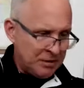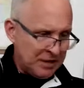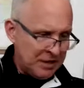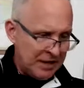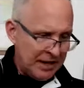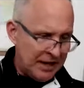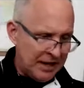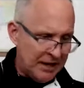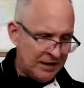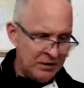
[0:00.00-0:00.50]

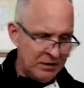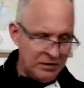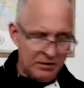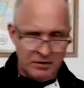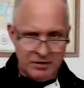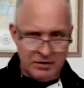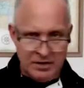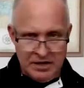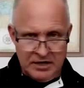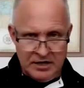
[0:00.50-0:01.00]
plane.
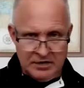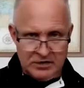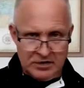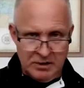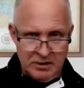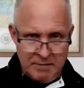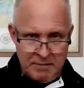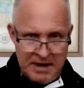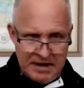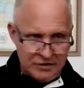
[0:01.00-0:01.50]
It's
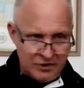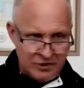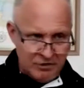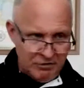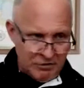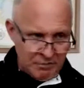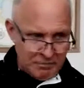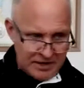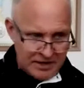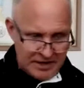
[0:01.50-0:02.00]
an
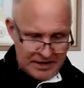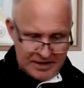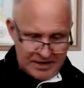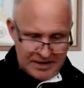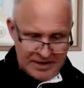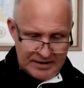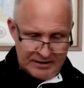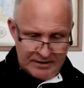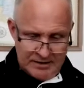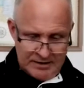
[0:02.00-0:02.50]
imaginary plane
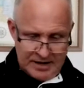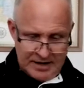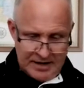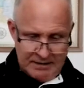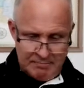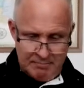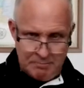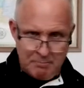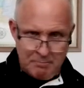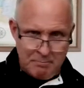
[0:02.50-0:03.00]
that
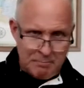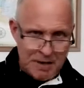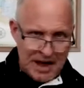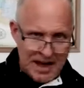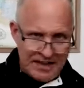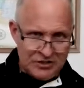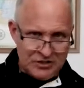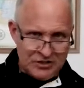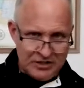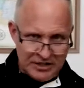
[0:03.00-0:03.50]
that
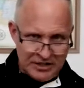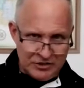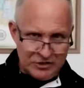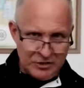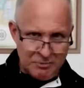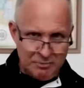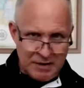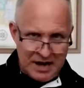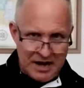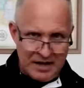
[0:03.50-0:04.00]

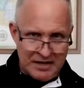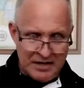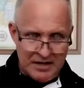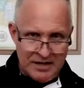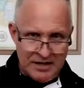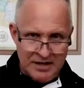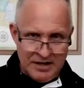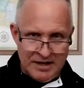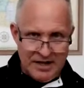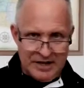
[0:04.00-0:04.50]
bisects the
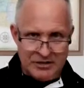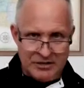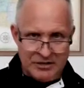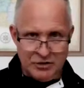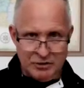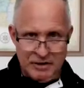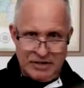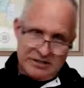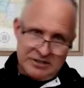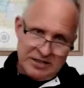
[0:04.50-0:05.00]
body
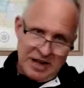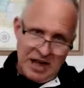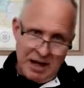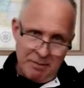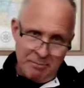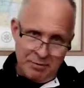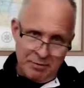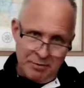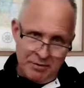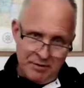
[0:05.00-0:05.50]
into a
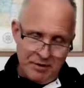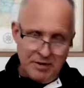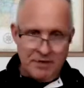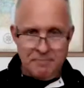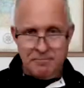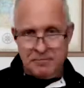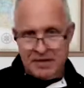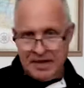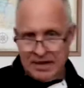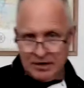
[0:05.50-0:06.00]
top
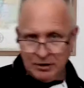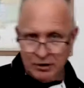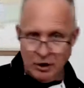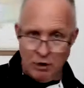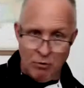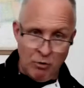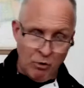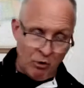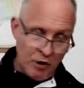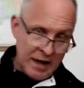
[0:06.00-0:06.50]
and a
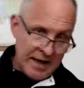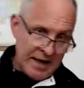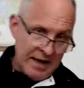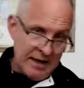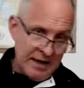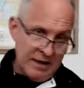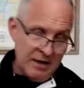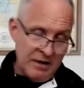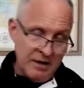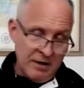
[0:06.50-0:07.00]
lower,
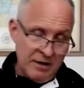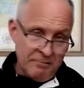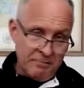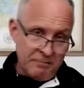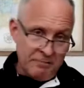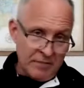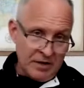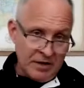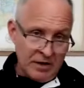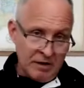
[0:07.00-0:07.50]
a
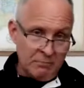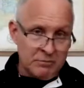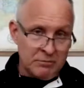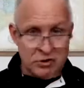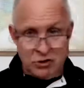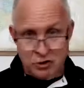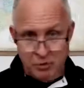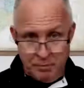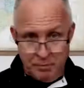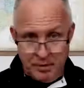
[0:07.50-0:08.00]
um,
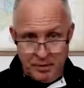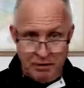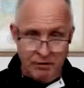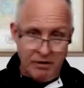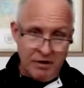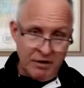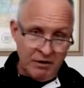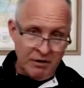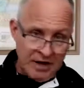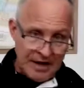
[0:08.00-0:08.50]

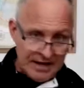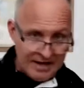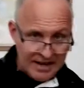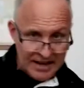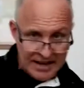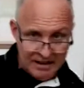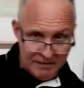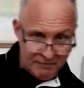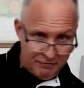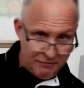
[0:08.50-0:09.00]
superior and
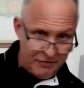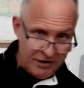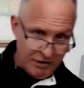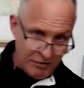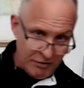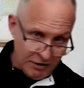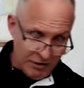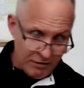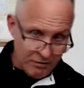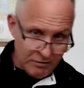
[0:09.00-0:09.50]

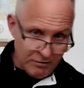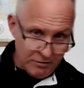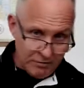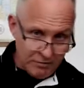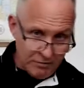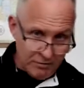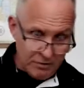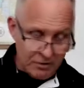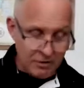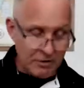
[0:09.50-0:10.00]
inferior